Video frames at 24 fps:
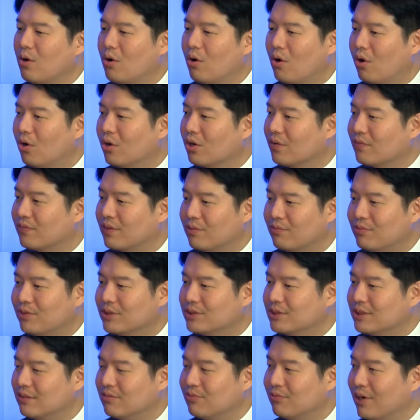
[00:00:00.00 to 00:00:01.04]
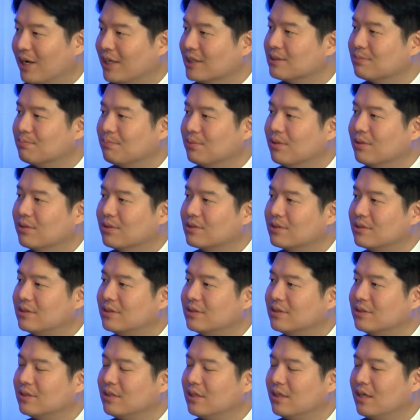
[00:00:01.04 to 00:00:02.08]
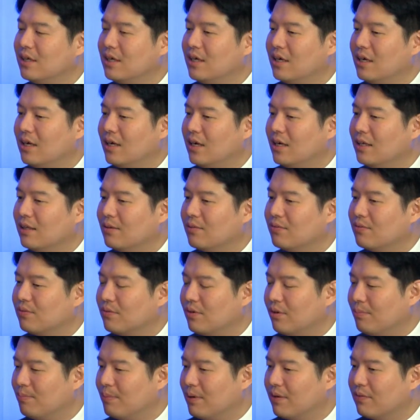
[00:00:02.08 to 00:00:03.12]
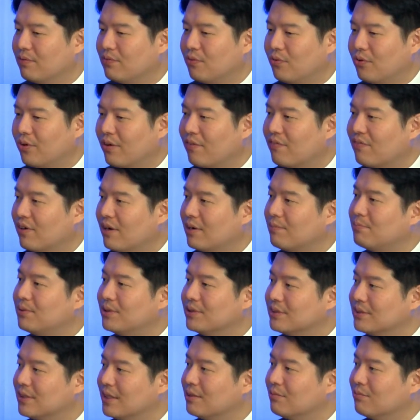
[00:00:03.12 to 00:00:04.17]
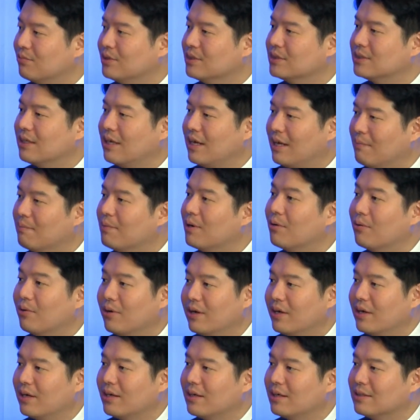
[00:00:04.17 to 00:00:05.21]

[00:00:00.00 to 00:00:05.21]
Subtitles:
All of them received RAS blocker, and about 45% received MRA.